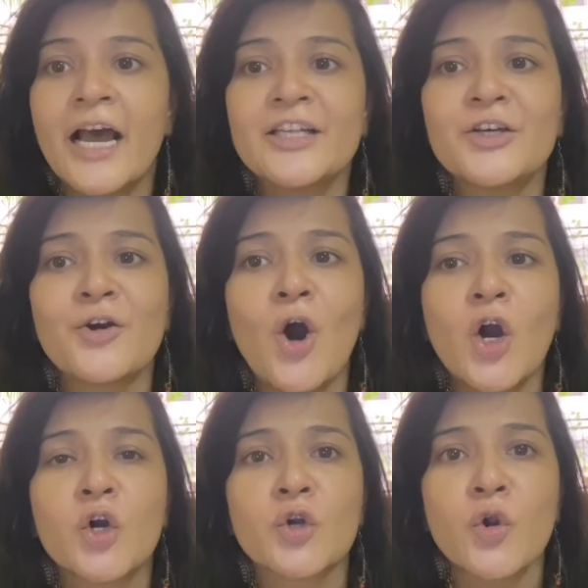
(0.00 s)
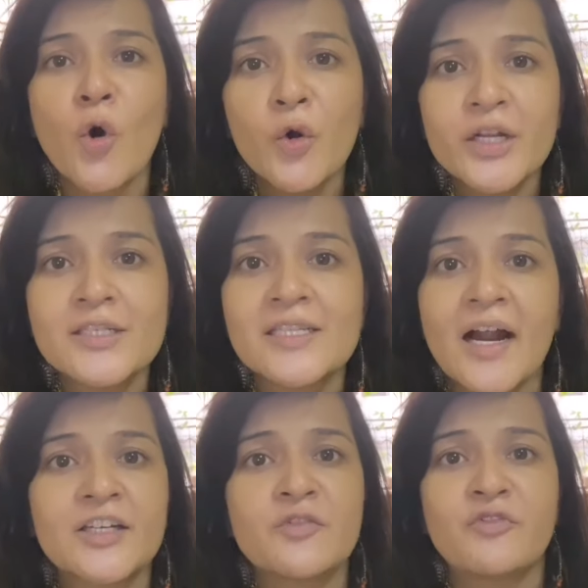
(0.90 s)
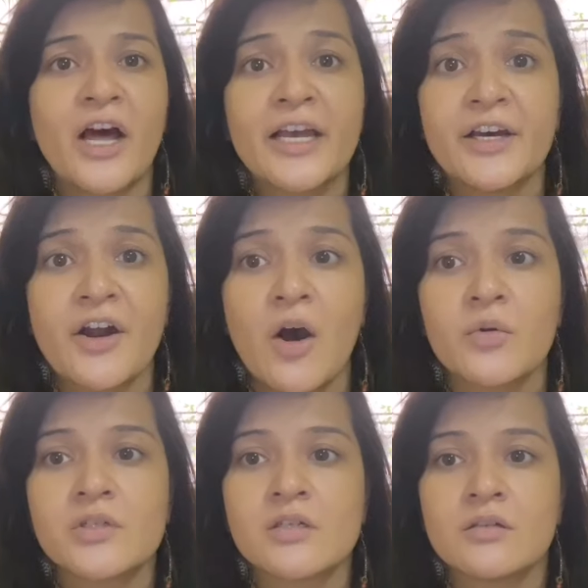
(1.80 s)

and the cock crowed and started flying around.